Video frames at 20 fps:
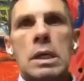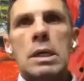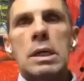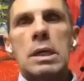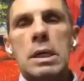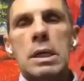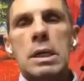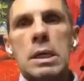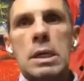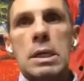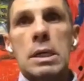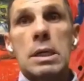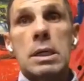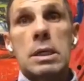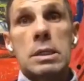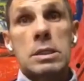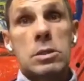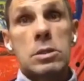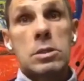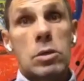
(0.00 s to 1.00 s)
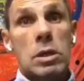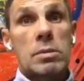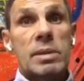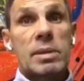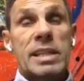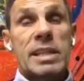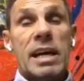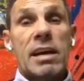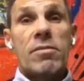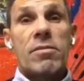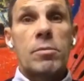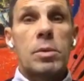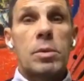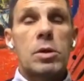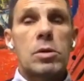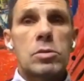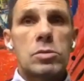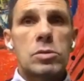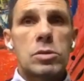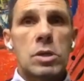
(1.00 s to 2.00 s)
it's gonna be tough
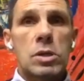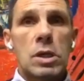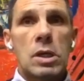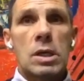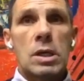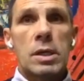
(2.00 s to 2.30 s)
because